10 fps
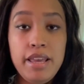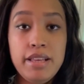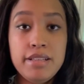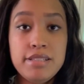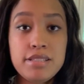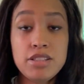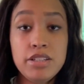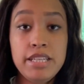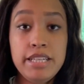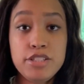is
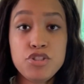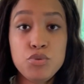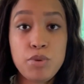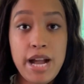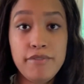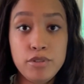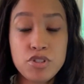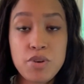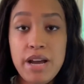looking into raffles.